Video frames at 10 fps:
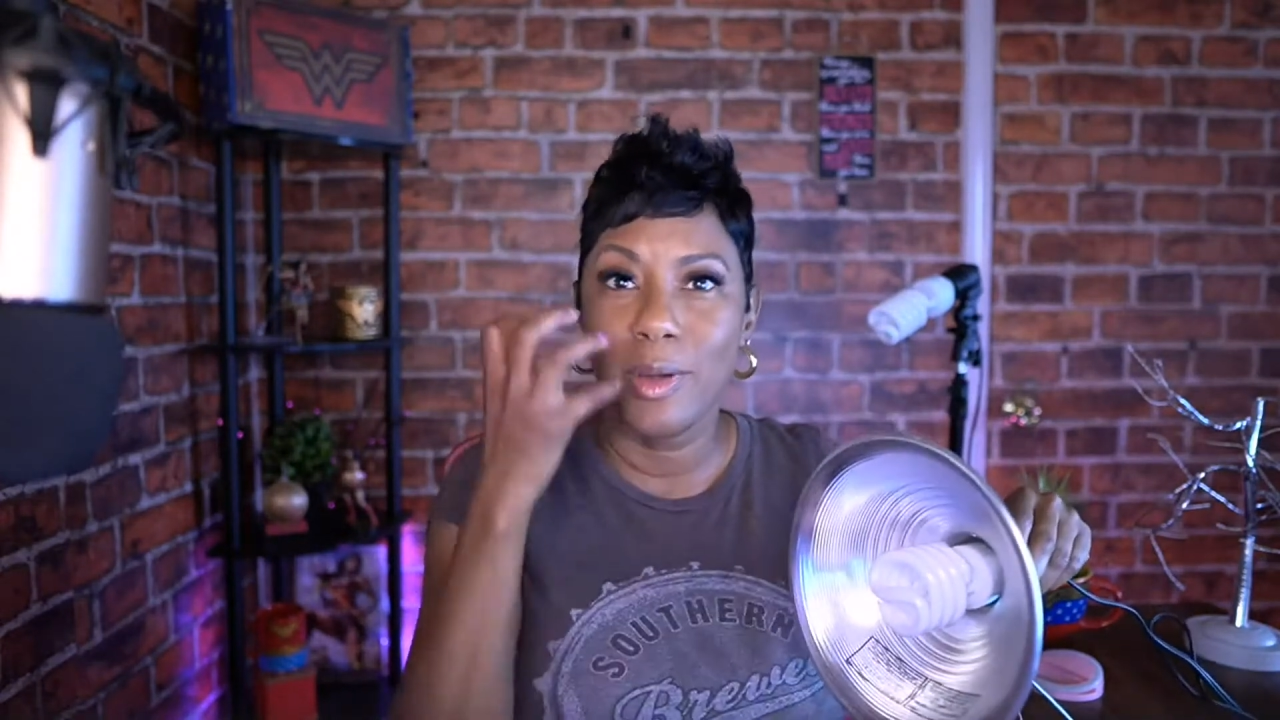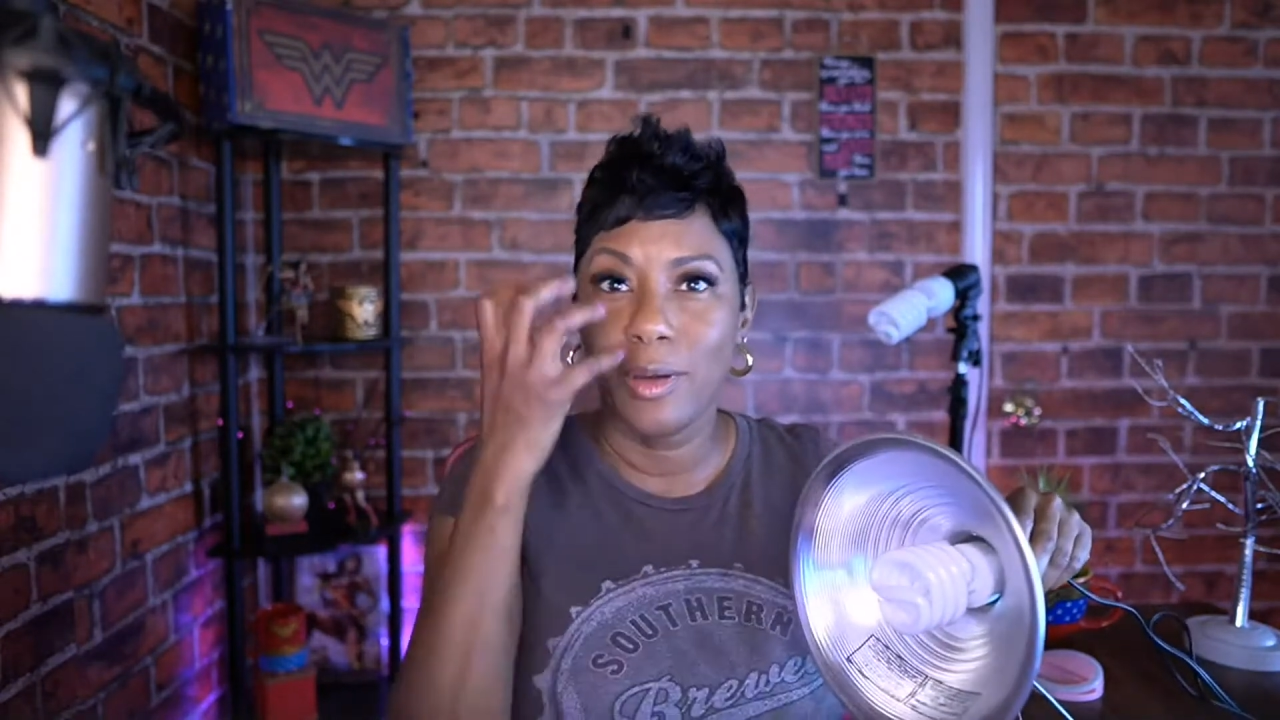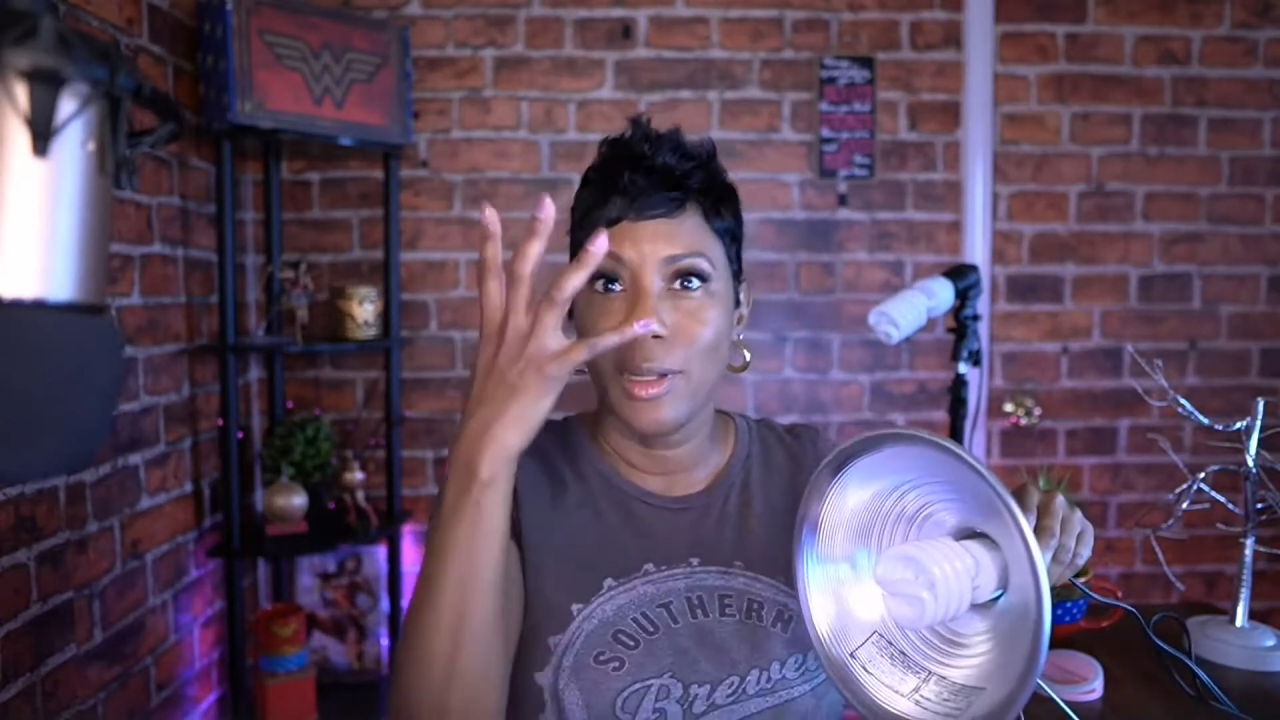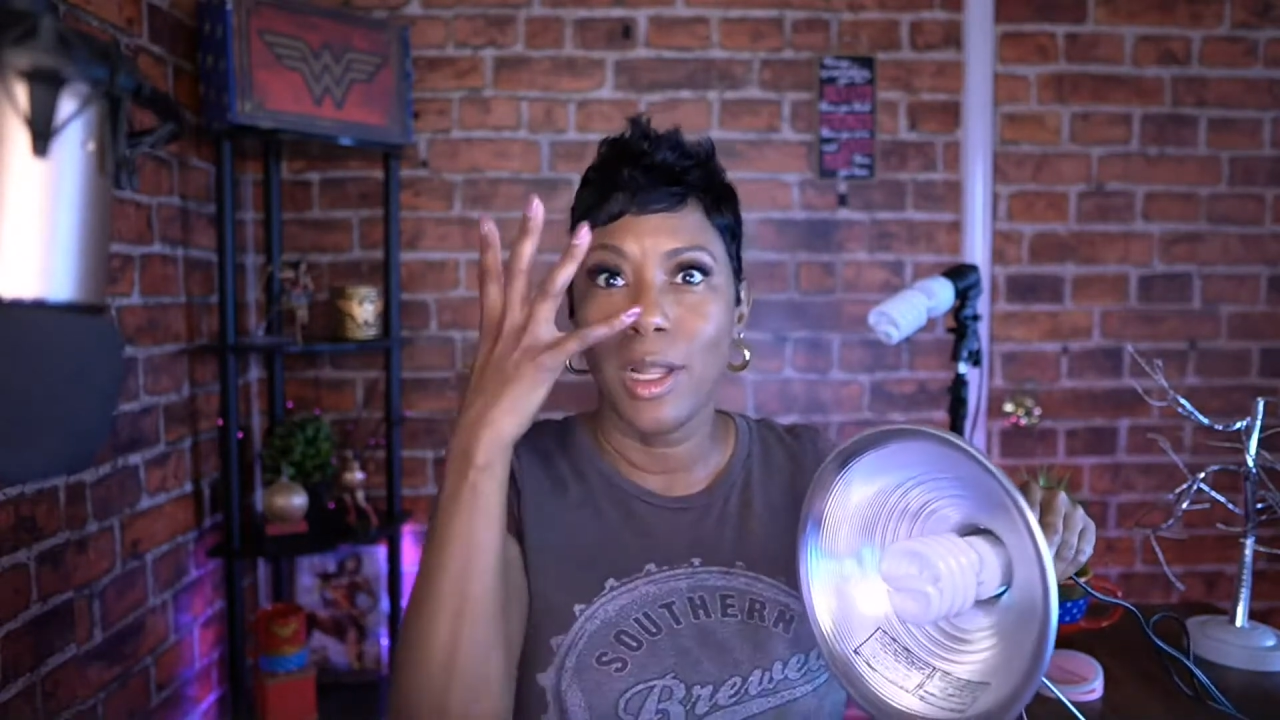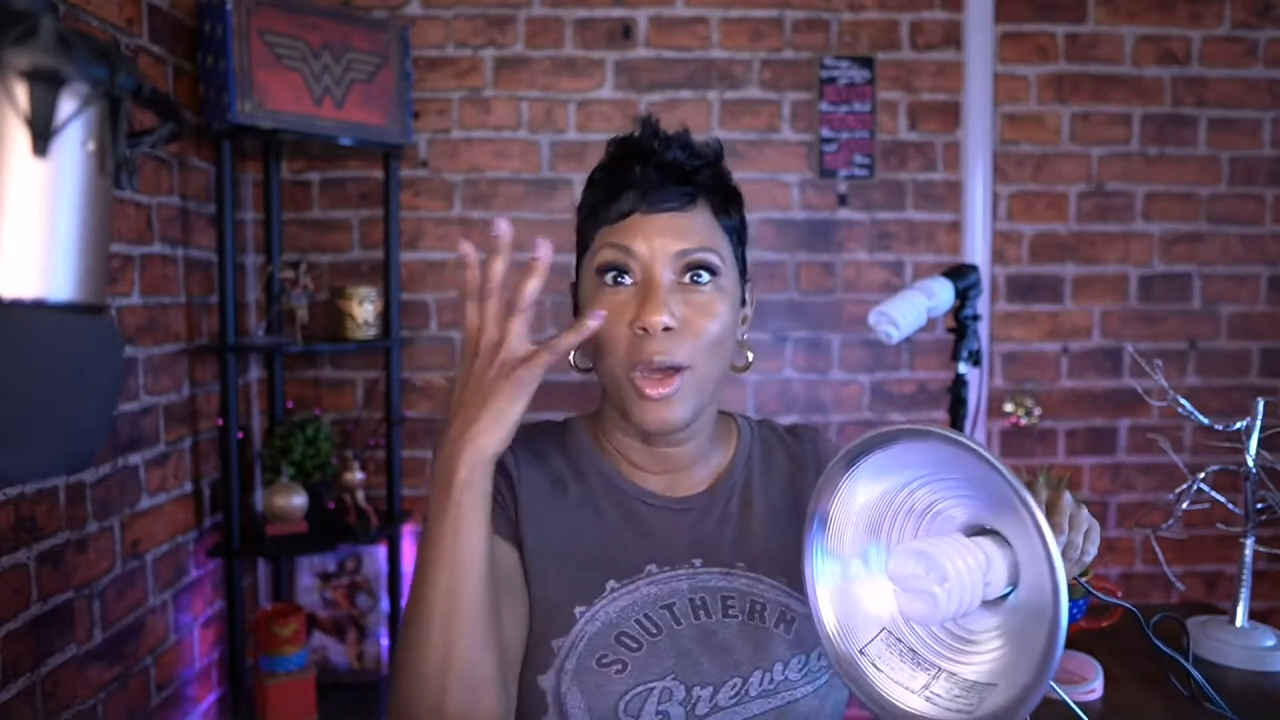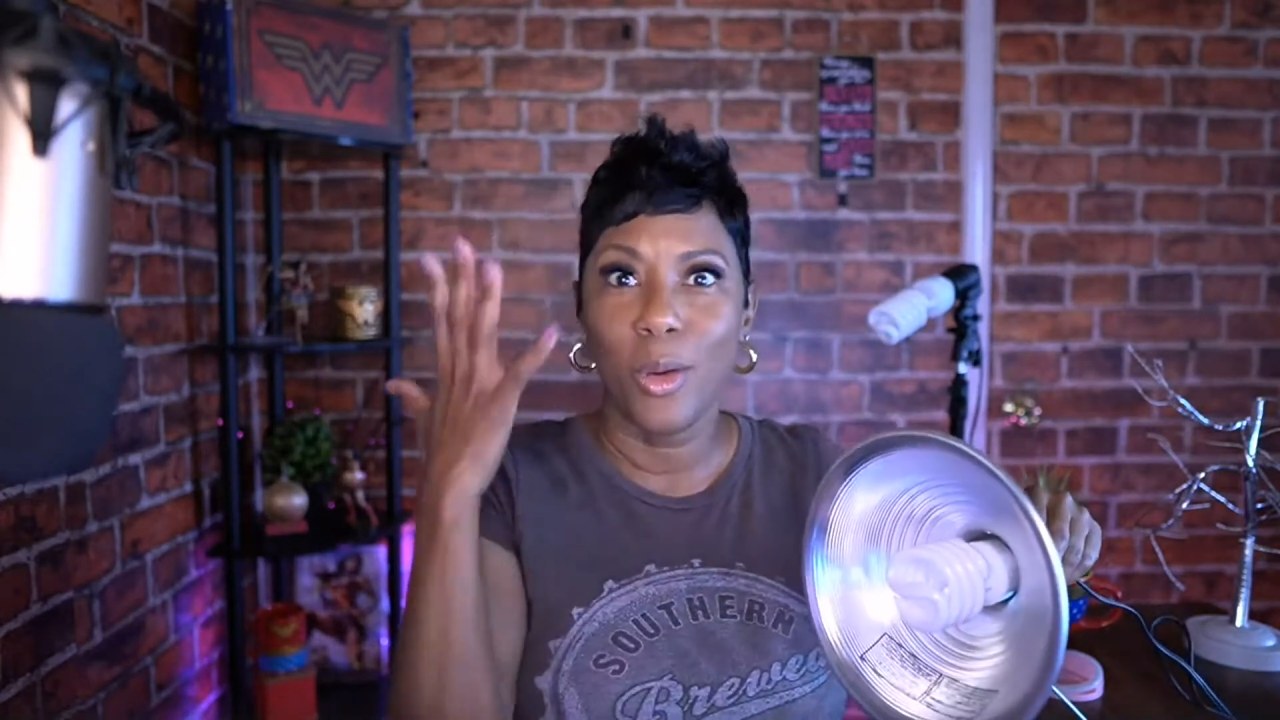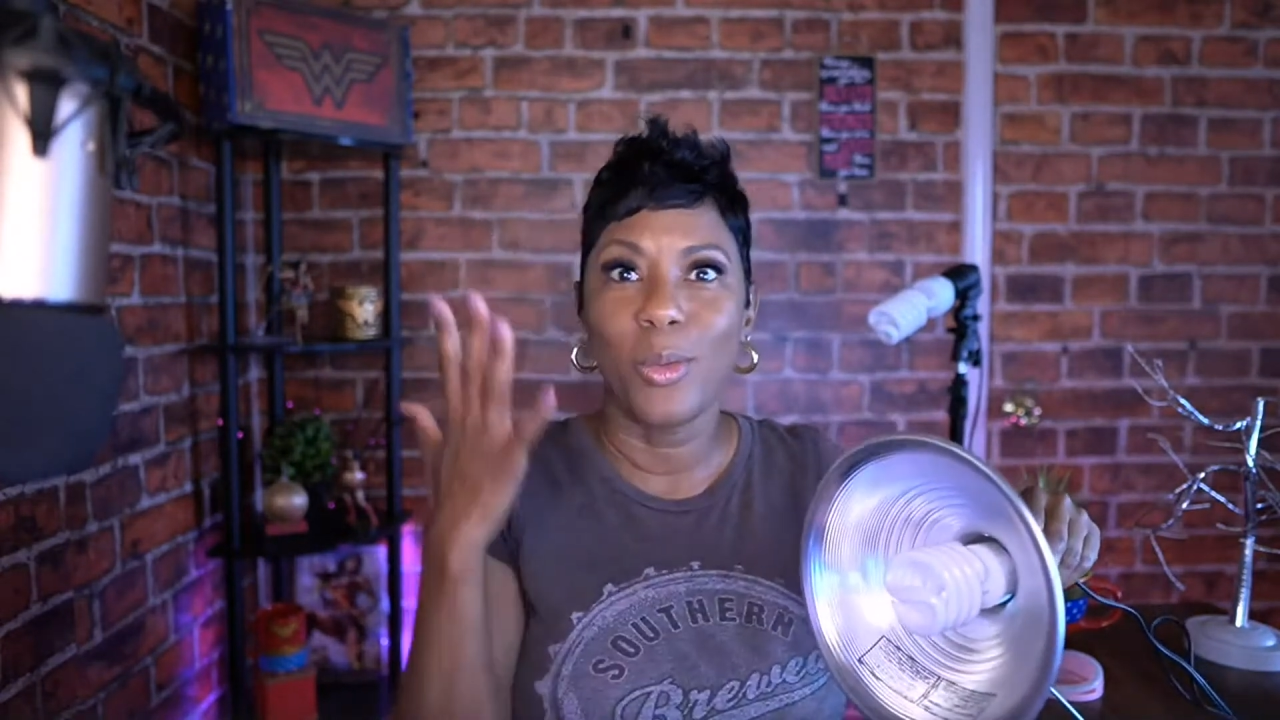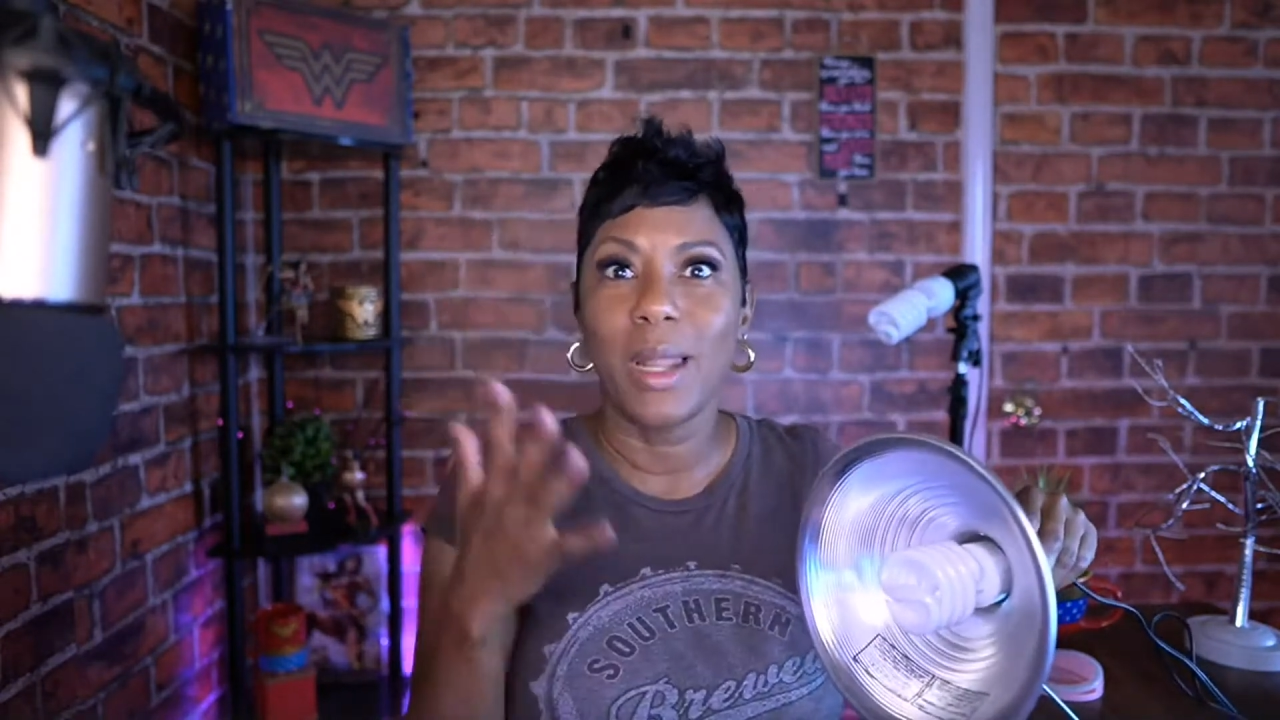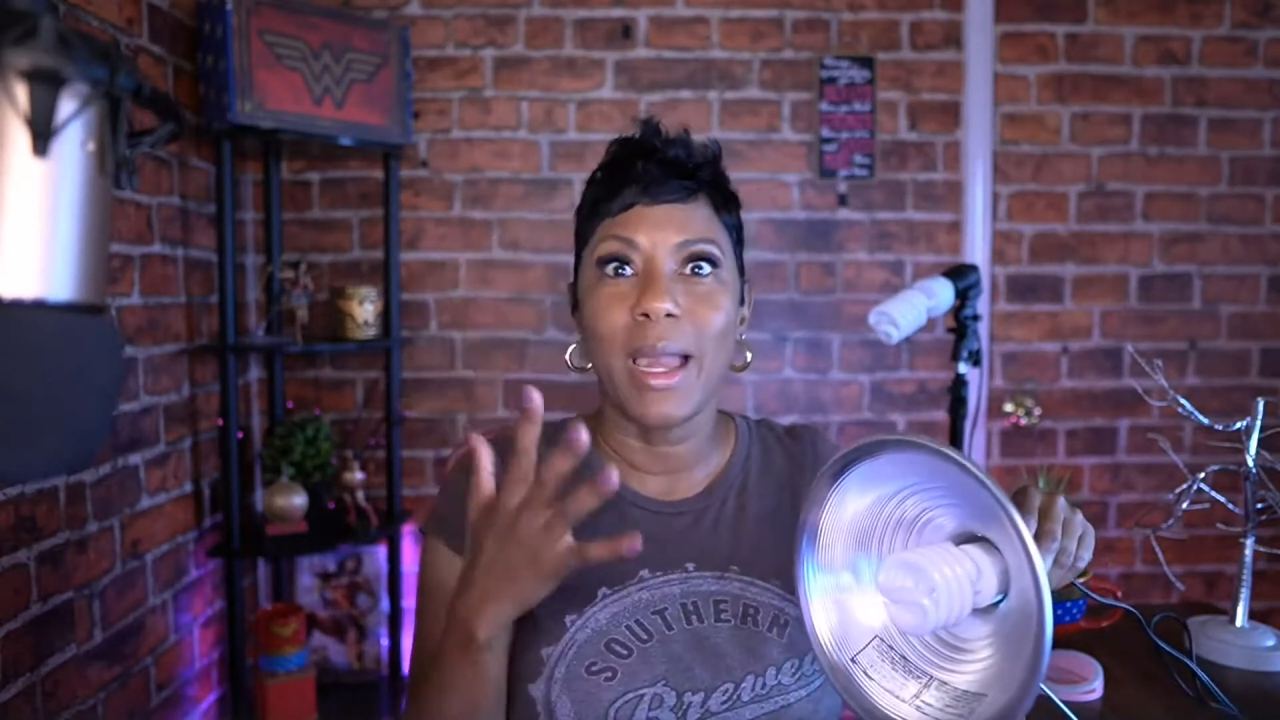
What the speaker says: the glow,